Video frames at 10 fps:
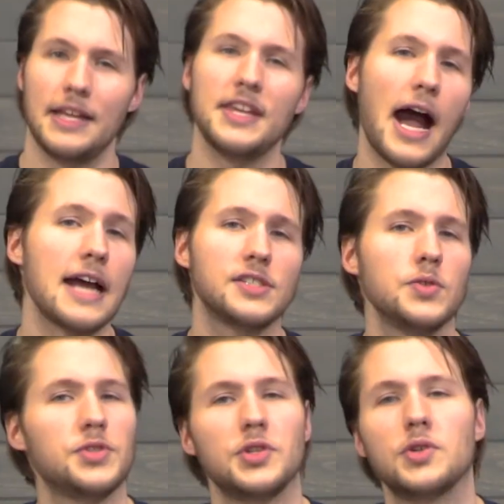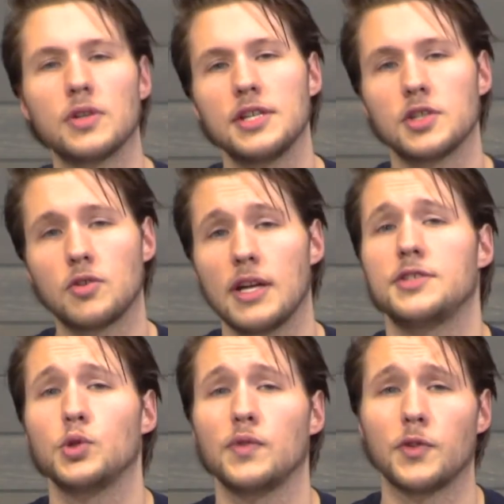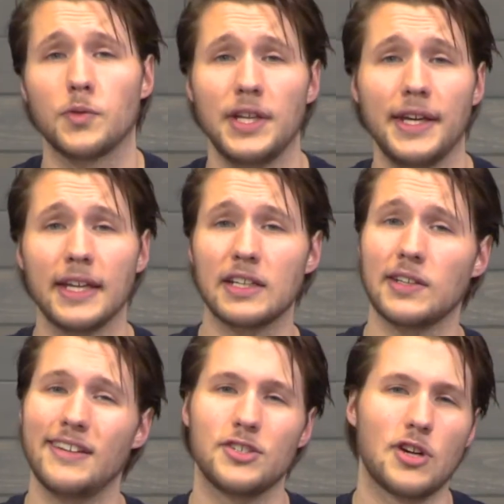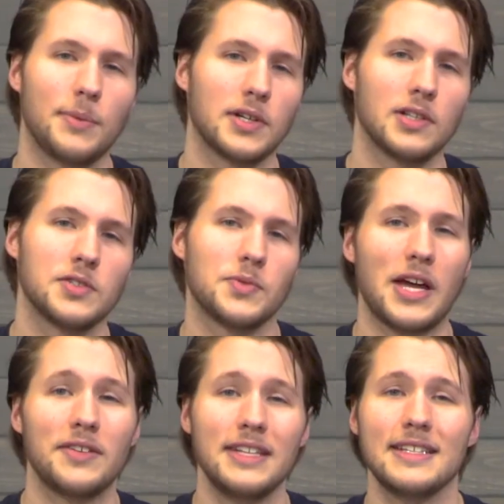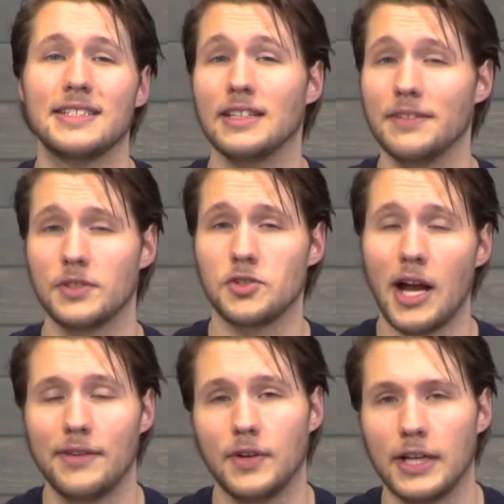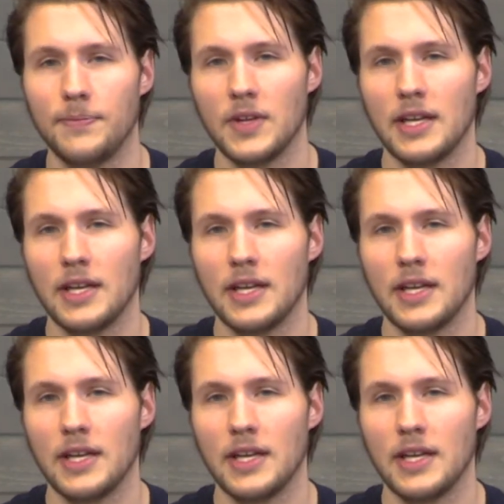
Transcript: The i two tuner is a great tool for reading and clearing trouble codes without needing to leave the driveway.